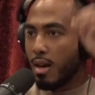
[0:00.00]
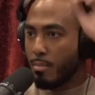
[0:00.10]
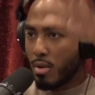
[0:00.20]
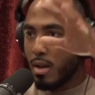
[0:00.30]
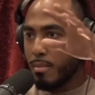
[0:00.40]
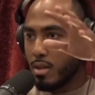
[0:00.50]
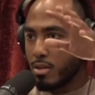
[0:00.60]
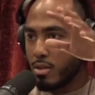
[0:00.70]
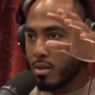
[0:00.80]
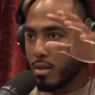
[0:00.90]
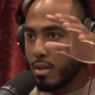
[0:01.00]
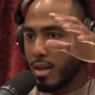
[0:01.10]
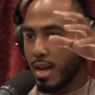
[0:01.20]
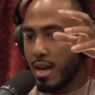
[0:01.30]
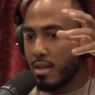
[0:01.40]
a prime minister
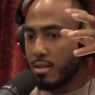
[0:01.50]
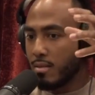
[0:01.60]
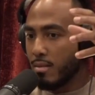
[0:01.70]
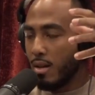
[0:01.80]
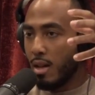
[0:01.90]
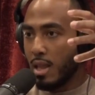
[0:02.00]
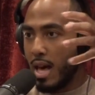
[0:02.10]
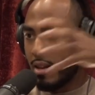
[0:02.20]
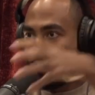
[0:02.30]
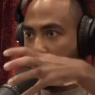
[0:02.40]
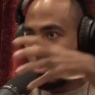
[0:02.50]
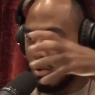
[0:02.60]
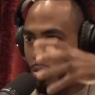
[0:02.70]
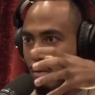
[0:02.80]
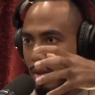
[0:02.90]
that has a lot of
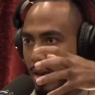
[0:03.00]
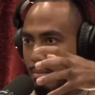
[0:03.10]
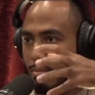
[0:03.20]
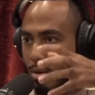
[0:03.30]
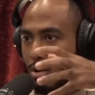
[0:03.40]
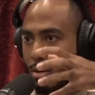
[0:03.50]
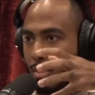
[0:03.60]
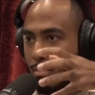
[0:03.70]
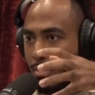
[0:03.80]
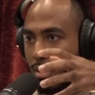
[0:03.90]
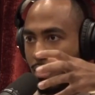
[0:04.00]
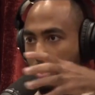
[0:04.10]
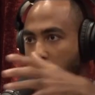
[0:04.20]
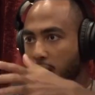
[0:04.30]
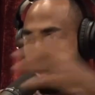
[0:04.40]
control over that parliament
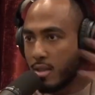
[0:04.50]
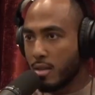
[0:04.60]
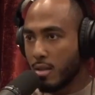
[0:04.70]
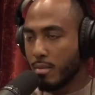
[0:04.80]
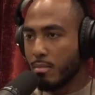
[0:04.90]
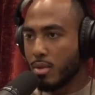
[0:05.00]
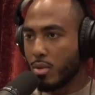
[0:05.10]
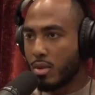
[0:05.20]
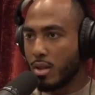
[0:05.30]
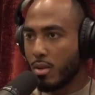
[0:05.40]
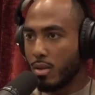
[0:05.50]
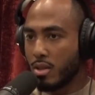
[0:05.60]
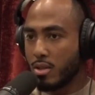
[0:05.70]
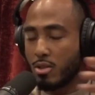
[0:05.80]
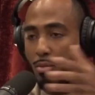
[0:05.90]
because he leads the majority
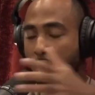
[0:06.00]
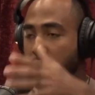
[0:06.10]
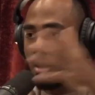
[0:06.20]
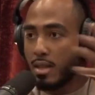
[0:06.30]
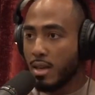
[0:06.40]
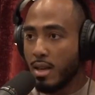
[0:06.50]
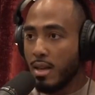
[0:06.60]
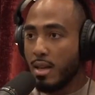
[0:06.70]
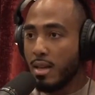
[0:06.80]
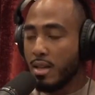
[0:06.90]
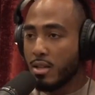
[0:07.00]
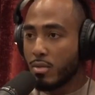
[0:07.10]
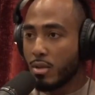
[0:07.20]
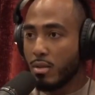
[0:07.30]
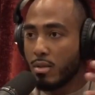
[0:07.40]
coalition. So basically, in
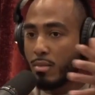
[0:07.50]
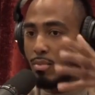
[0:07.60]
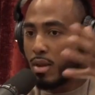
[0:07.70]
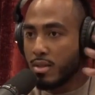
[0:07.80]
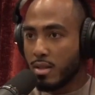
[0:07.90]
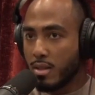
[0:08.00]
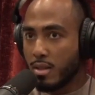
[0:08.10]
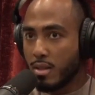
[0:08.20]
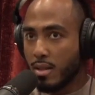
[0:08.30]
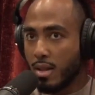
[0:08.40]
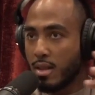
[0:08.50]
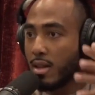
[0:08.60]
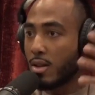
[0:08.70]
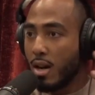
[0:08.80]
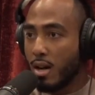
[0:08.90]
Israel, the president and
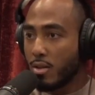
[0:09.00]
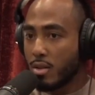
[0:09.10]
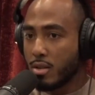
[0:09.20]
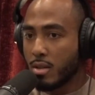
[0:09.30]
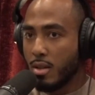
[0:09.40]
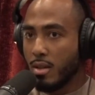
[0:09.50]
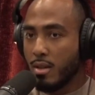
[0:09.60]
their Congress